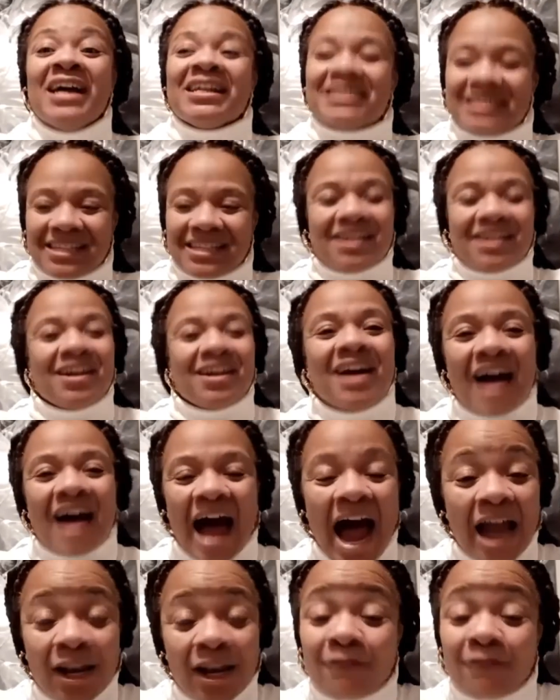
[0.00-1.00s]
to,
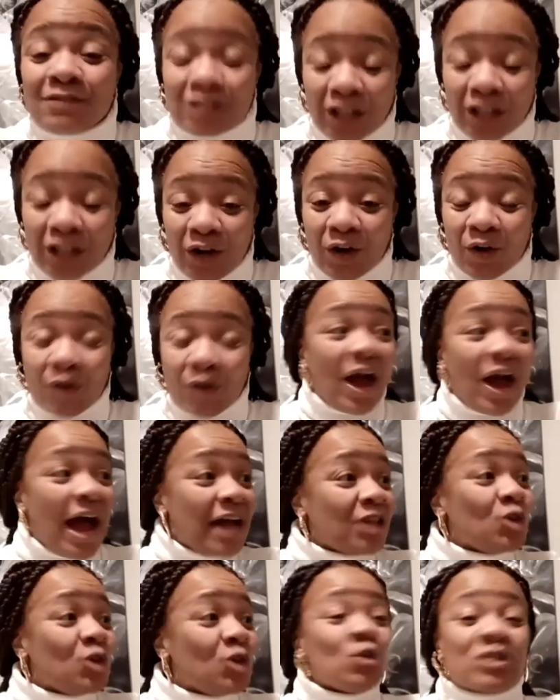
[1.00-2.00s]
I love to learn. I
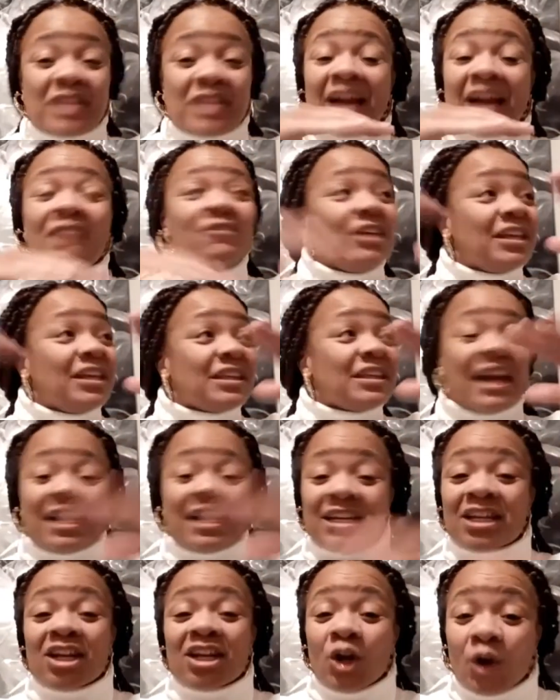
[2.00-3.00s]
use
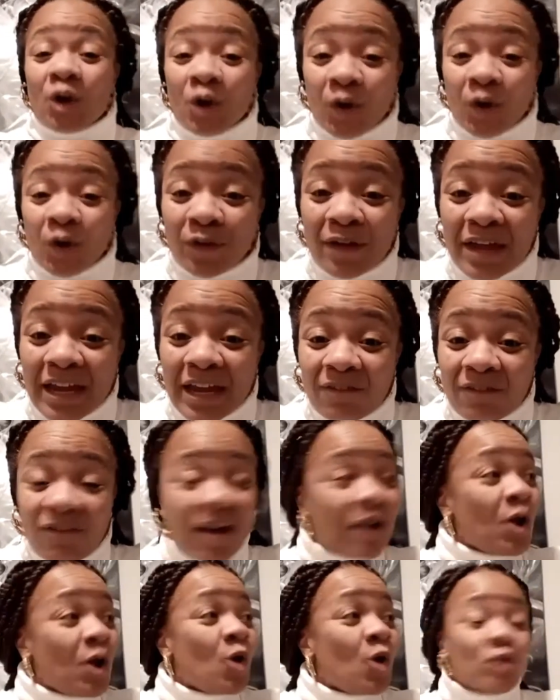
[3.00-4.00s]
everything to learn. If
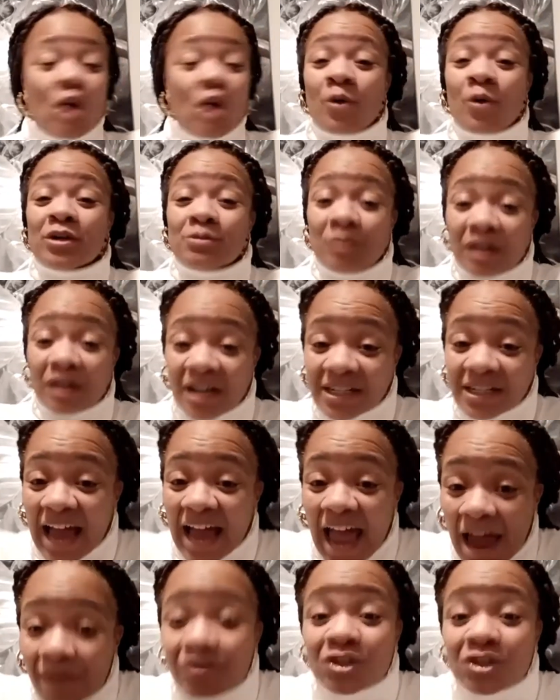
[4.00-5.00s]
I don't know, it's because I
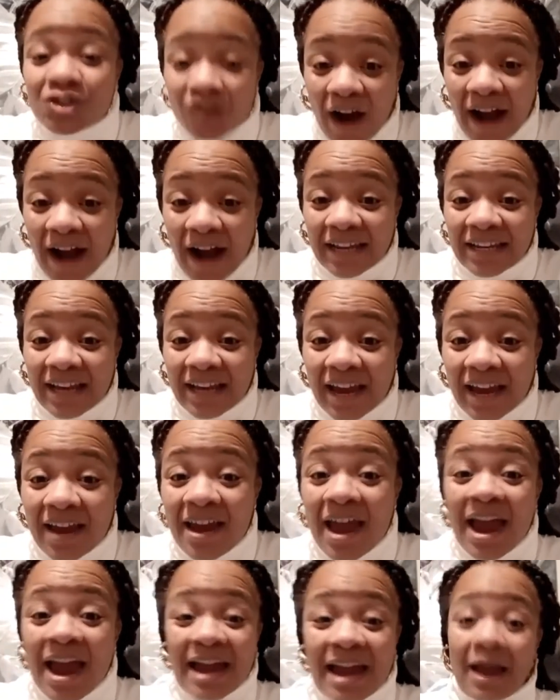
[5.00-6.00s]
haven't tried it yet.
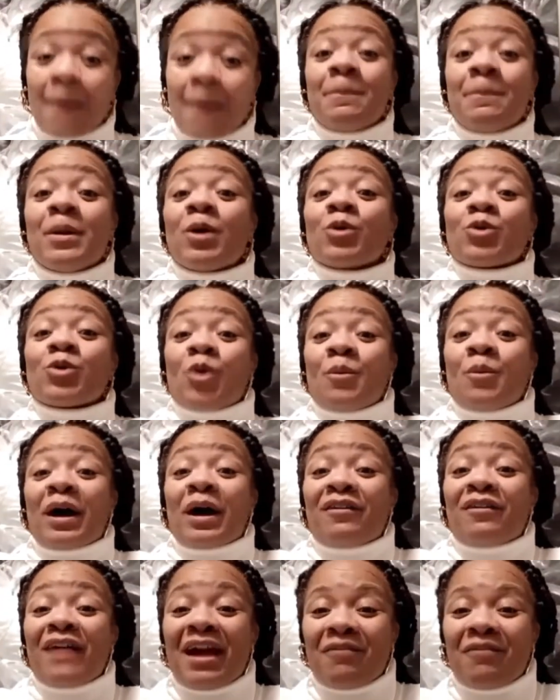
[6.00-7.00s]
And I built on my
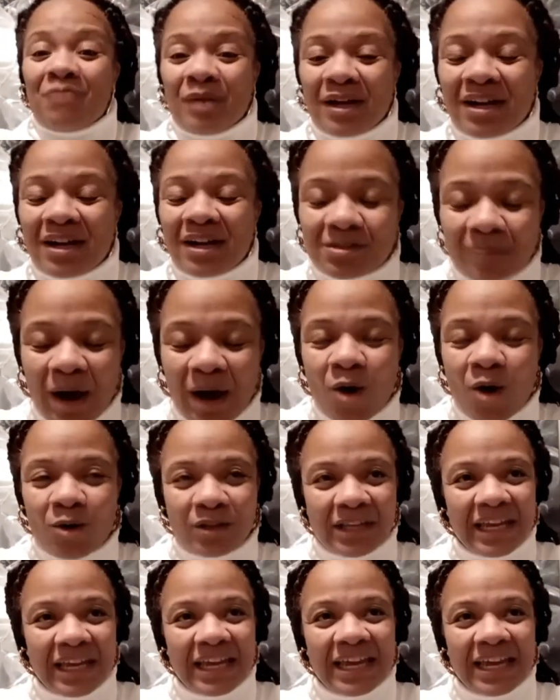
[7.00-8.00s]
craft, because my whole
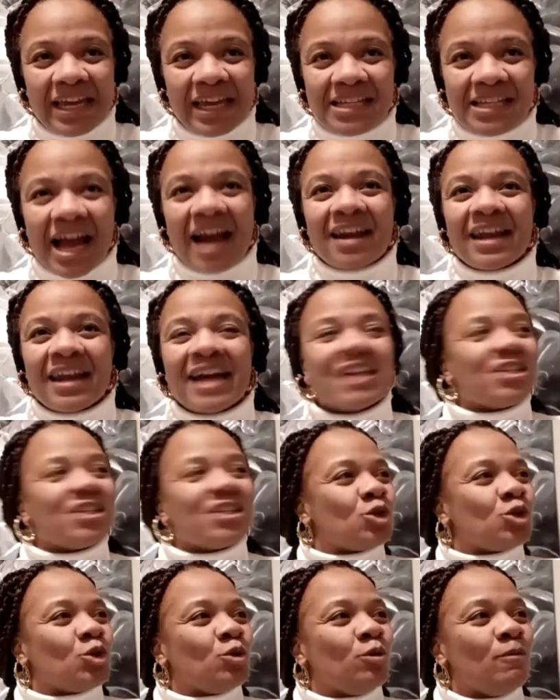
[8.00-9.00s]
thing is I like
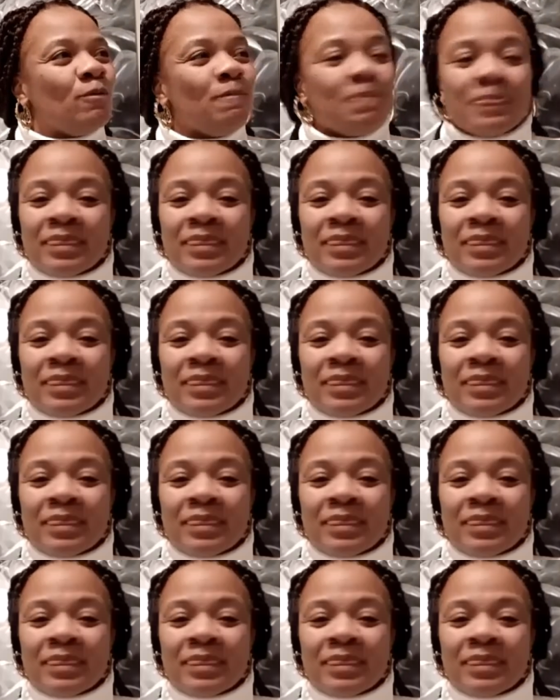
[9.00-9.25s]
to,